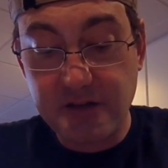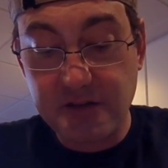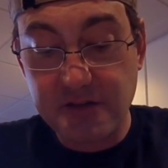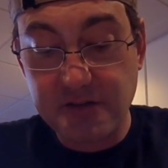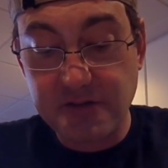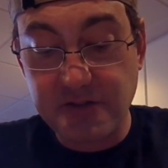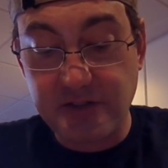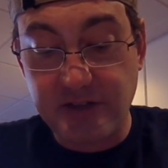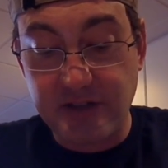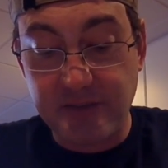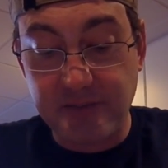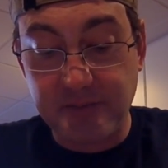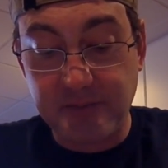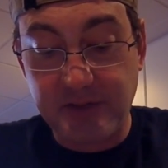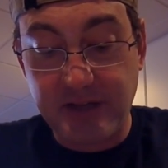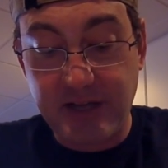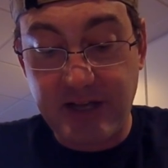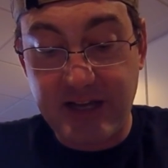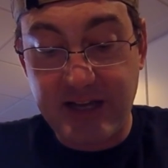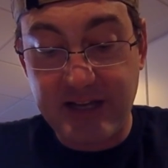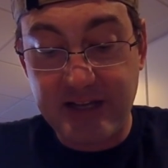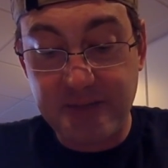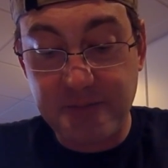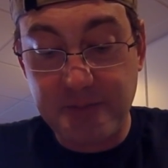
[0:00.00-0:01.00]
so I'm
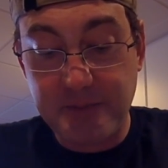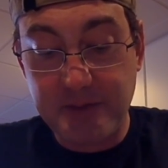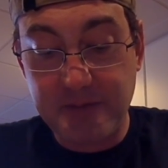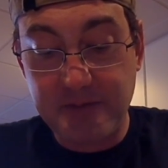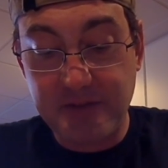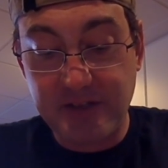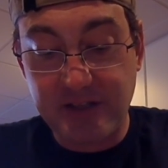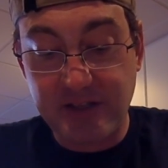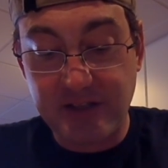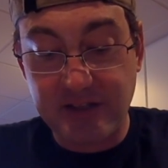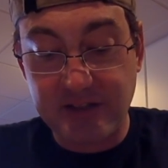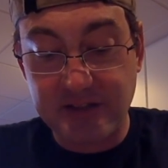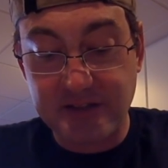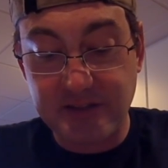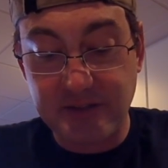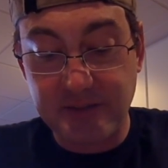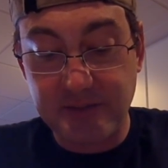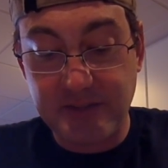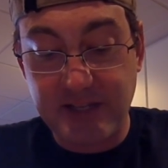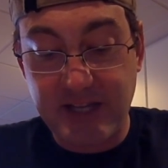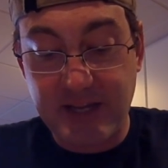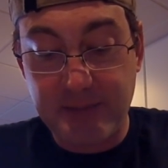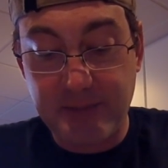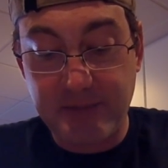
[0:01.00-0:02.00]
kind of mimicking
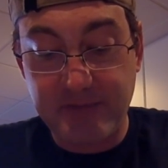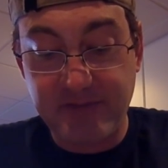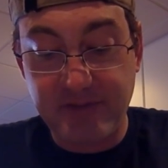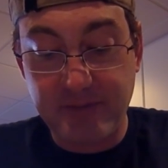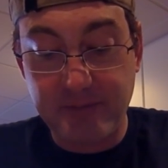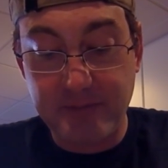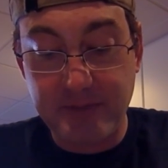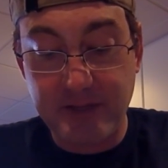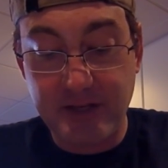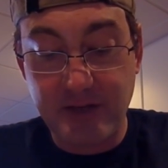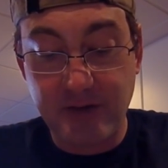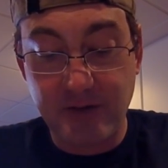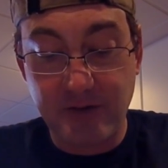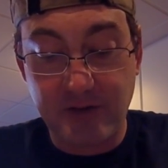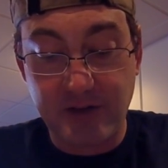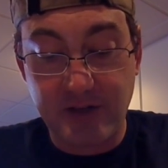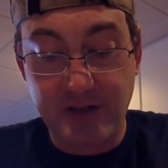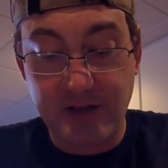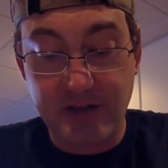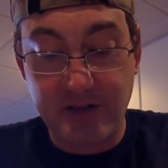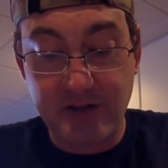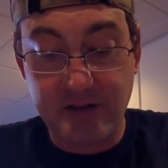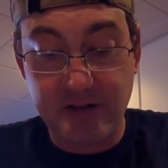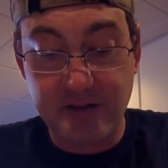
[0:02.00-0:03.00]
some type of a minnow
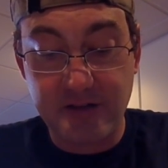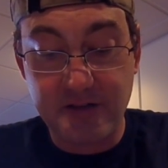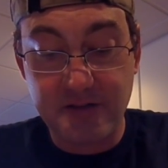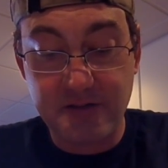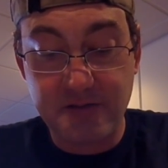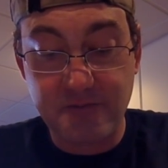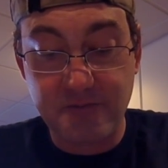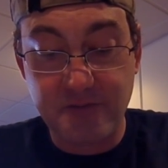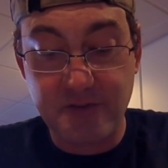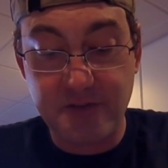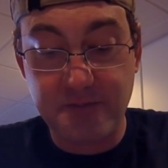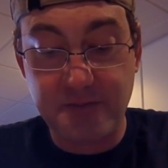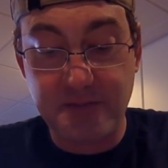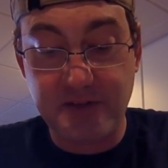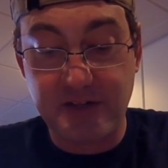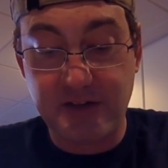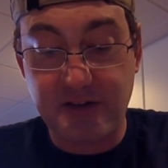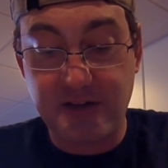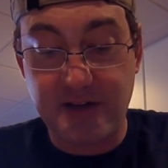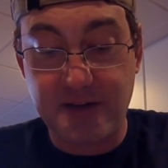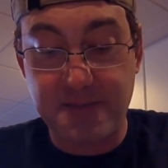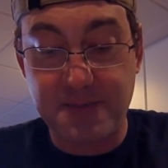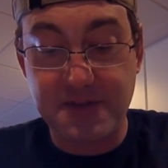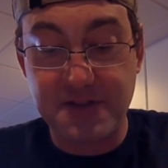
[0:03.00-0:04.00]
color with my
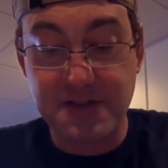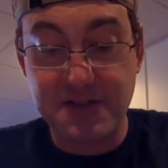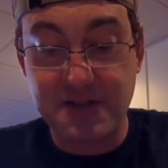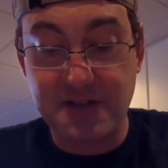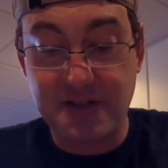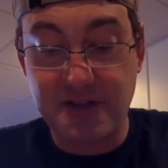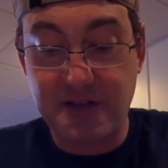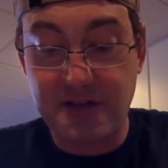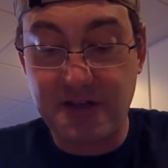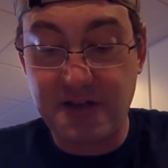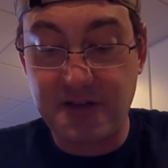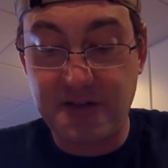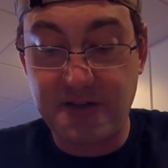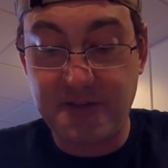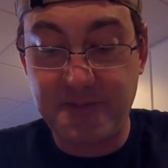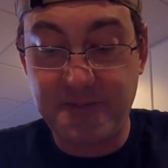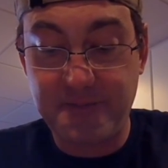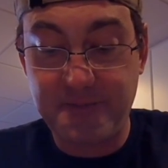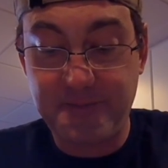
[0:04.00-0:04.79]
crappie jig here.